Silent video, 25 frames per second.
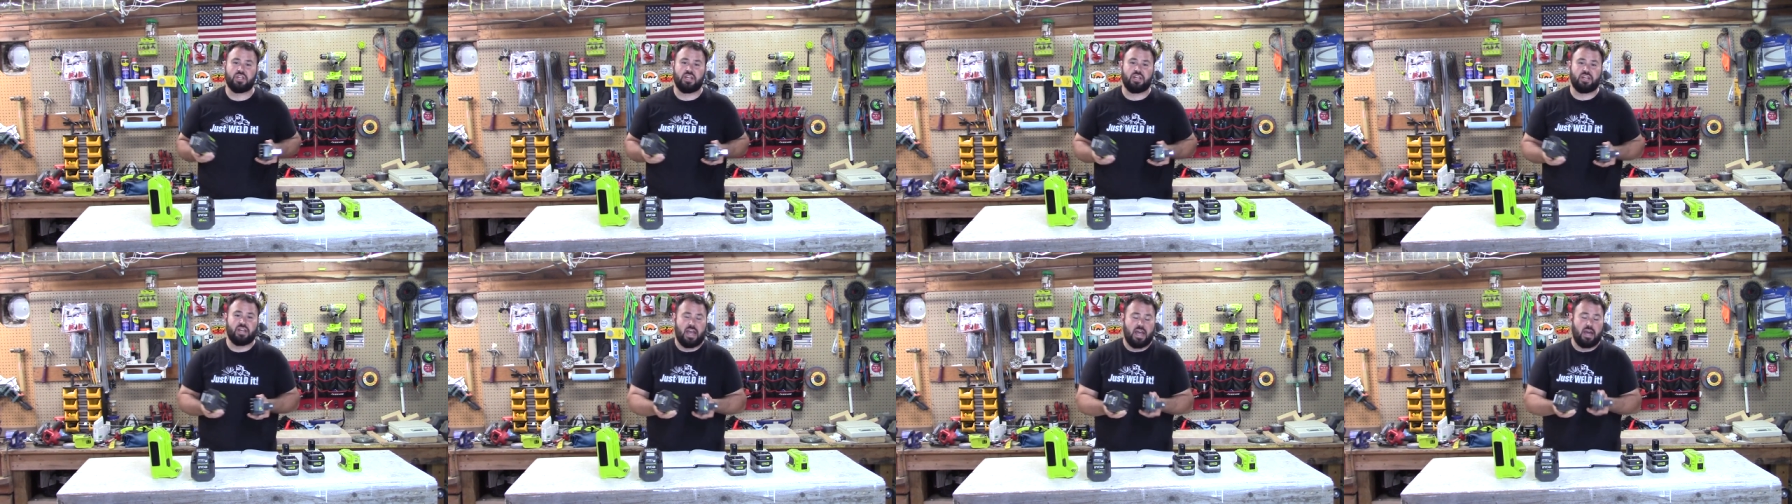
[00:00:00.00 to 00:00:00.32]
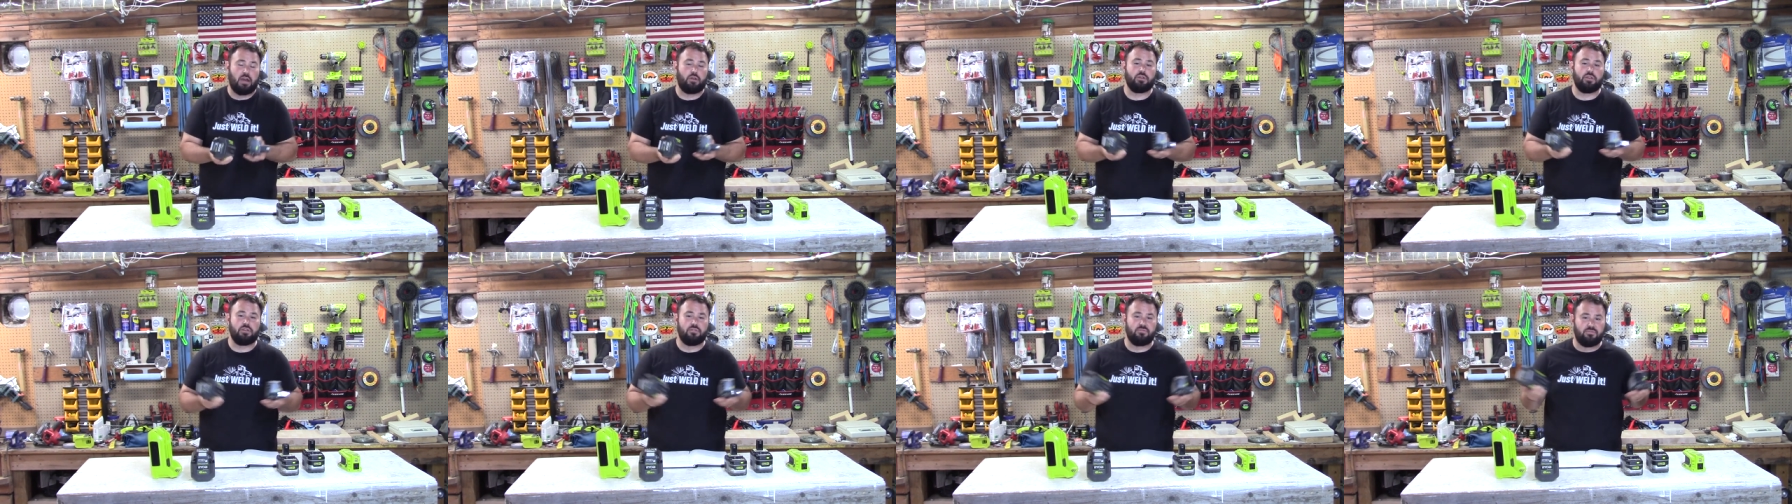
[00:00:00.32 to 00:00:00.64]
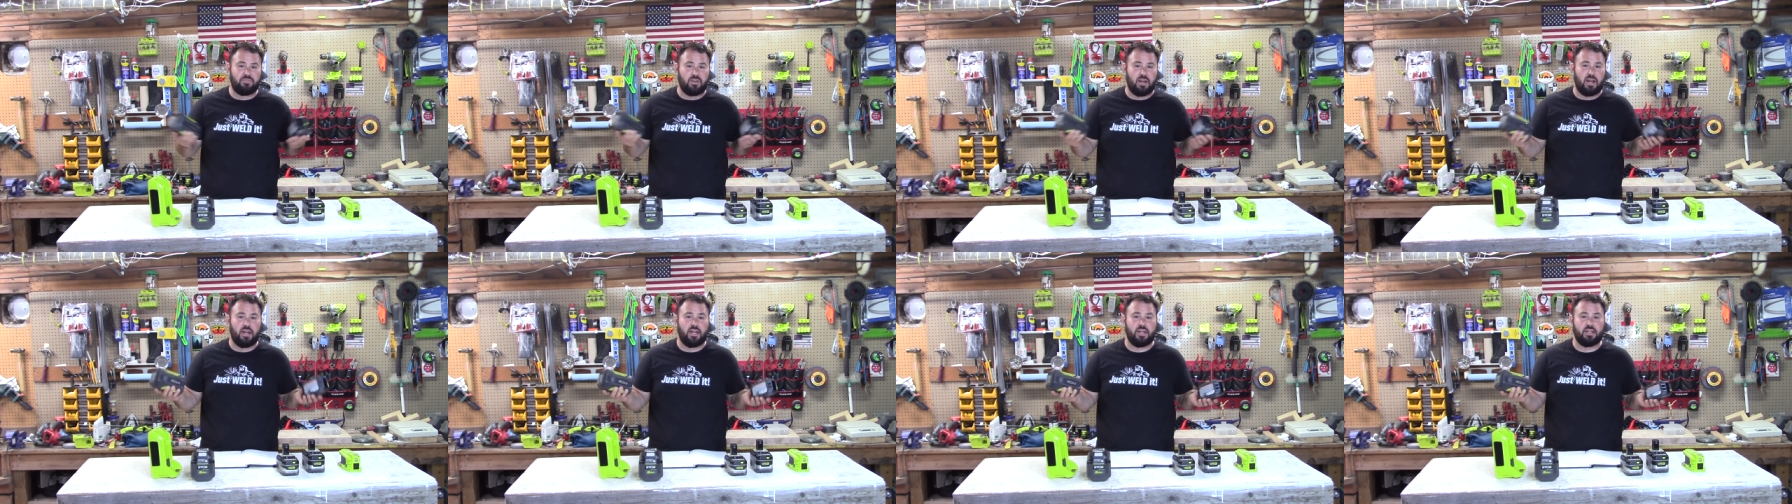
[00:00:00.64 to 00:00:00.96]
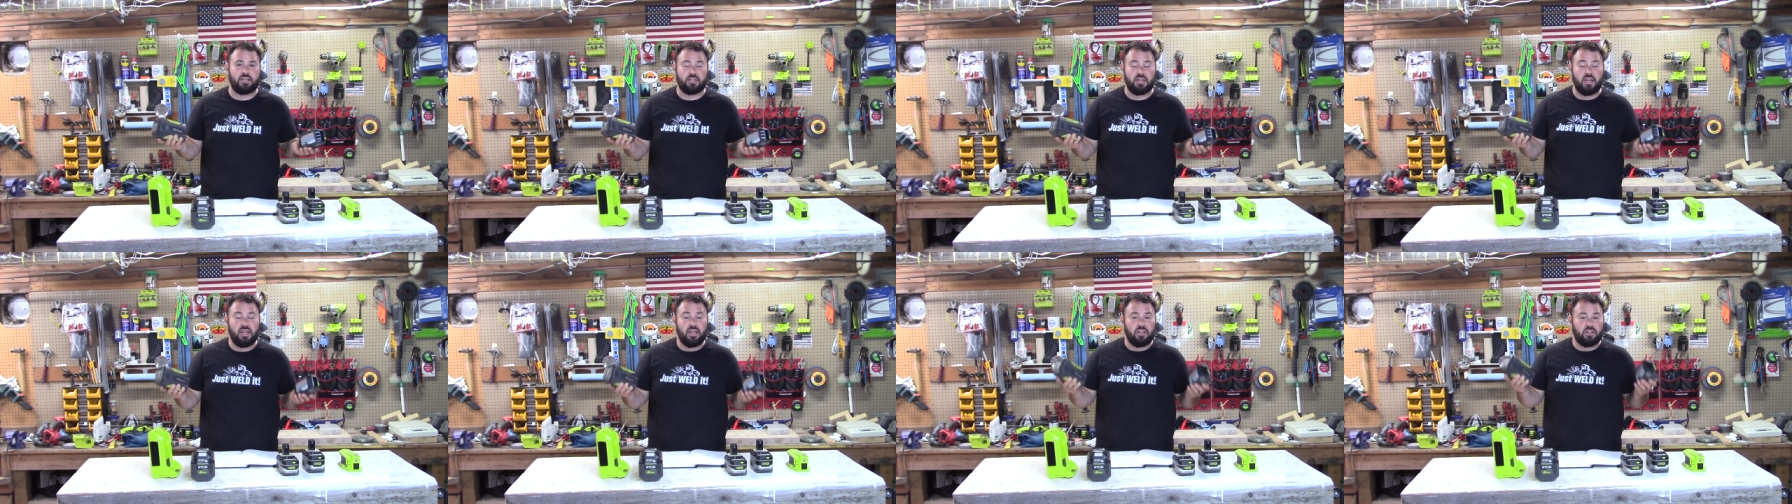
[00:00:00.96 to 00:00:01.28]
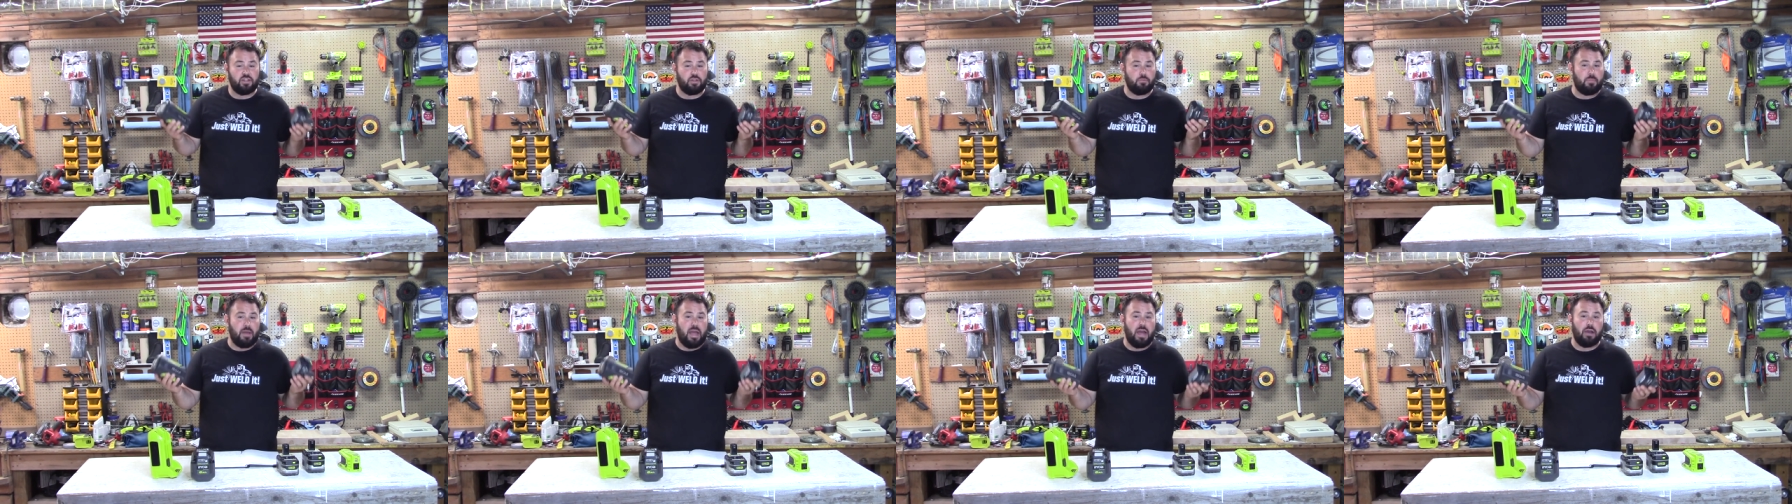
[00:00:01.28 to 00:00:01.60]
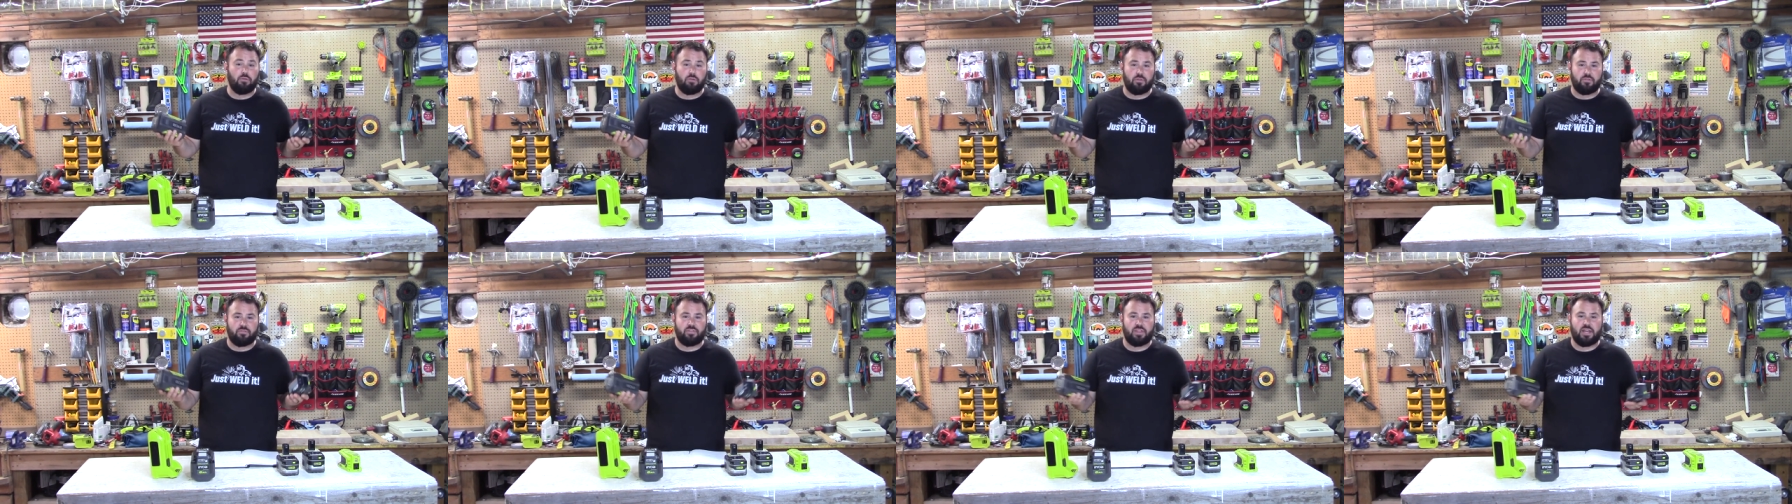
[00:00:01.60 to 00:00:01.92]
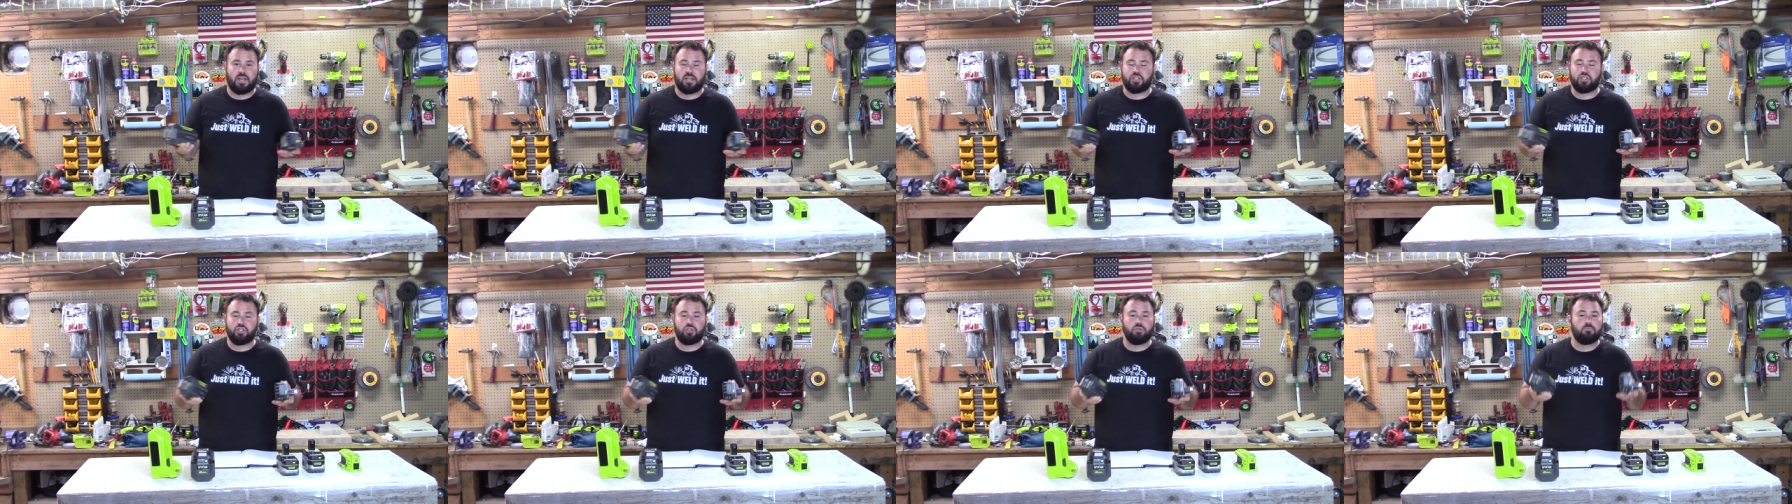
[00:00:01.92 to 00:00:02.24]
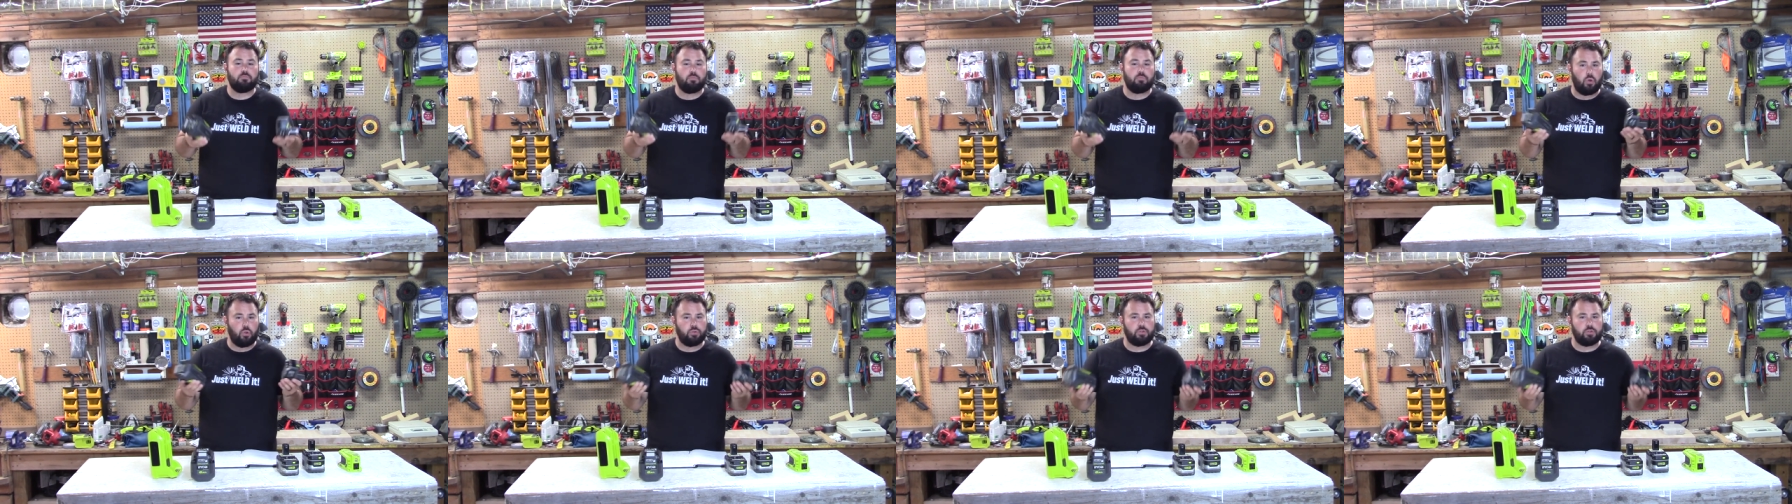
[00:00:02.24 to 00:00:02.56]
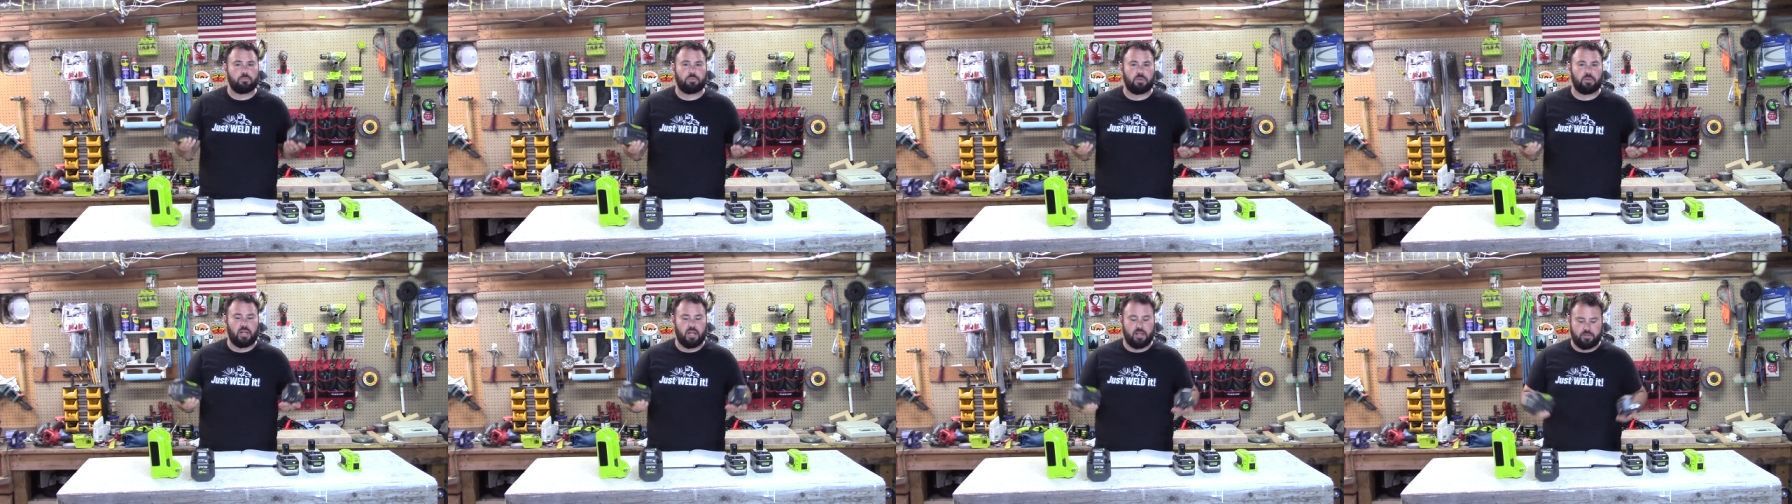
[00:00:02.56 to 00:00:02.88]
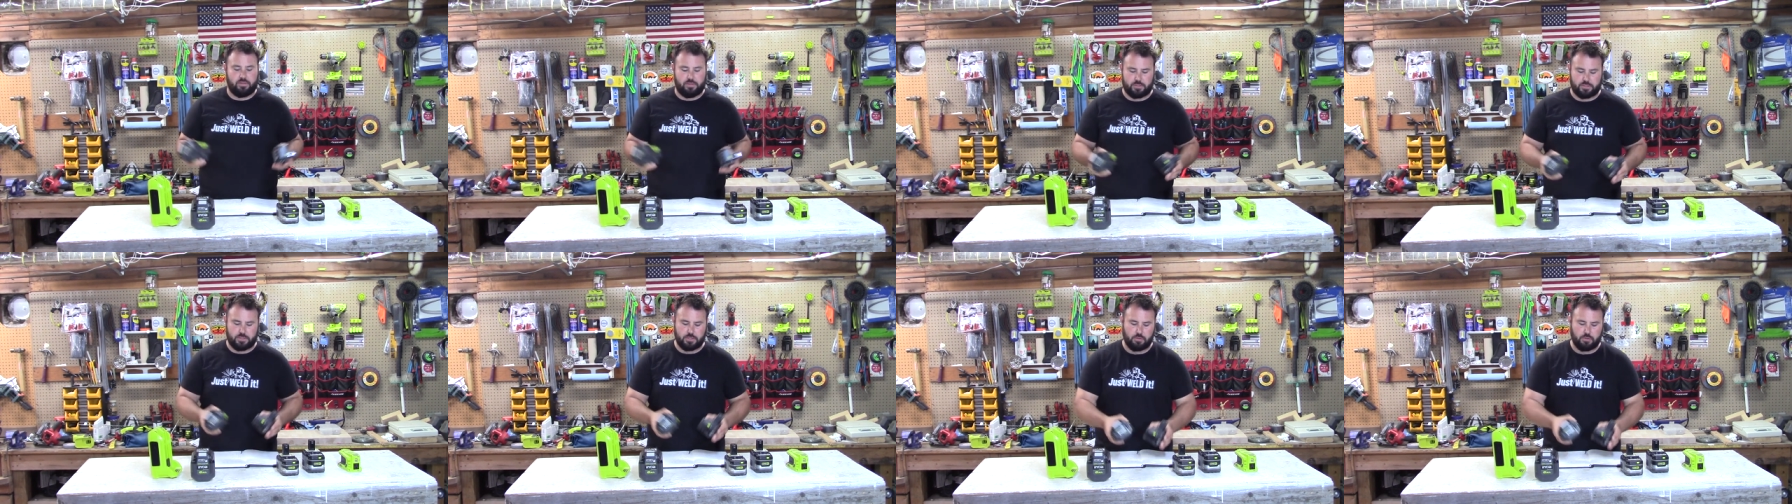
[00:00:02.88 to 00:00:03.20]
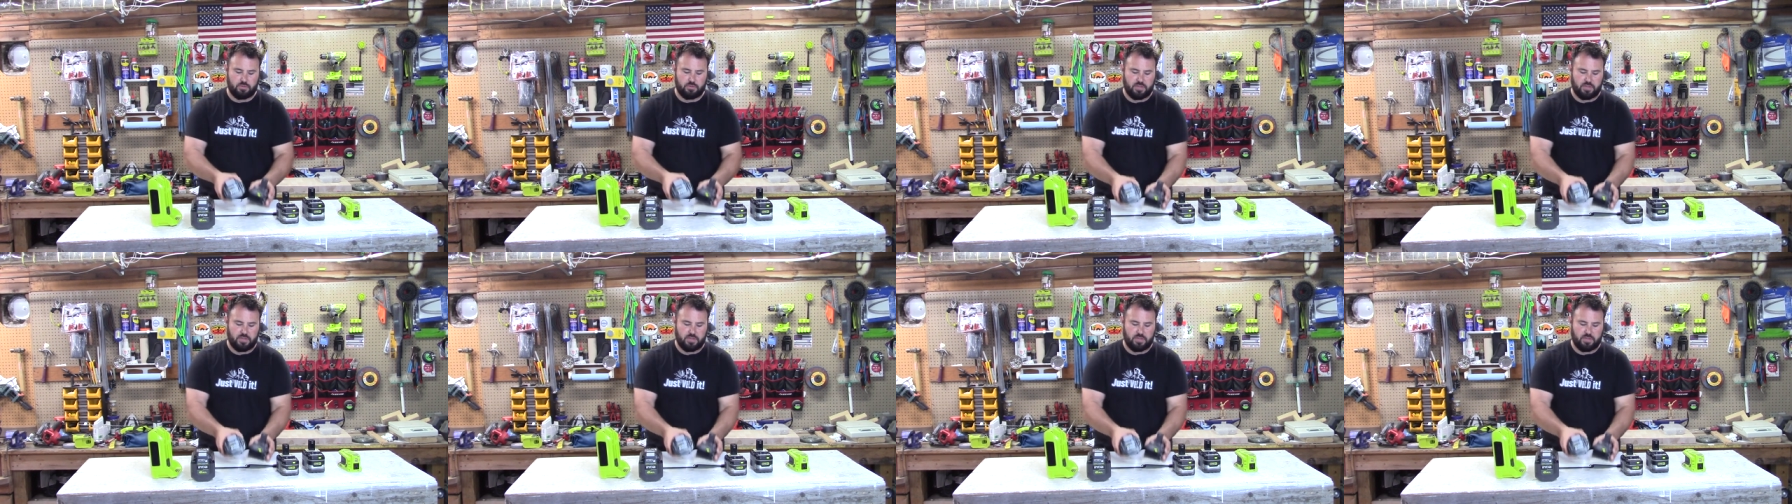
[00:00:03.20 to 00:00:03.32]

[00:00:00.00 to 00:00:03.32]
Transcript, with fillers: and how you find the power for that is you multiply the two,